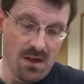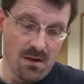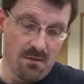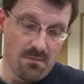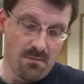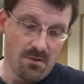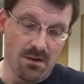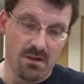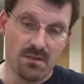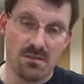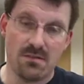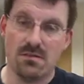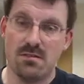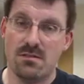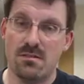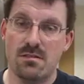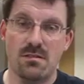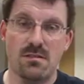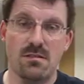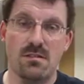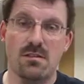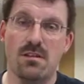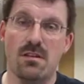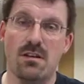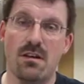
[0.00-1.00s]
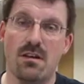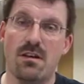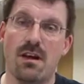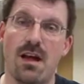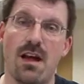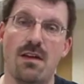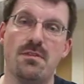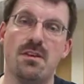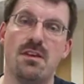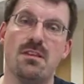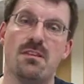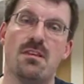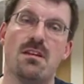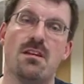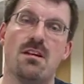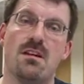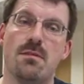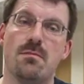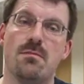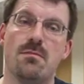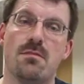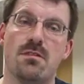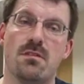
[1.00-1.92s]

But, you know, having time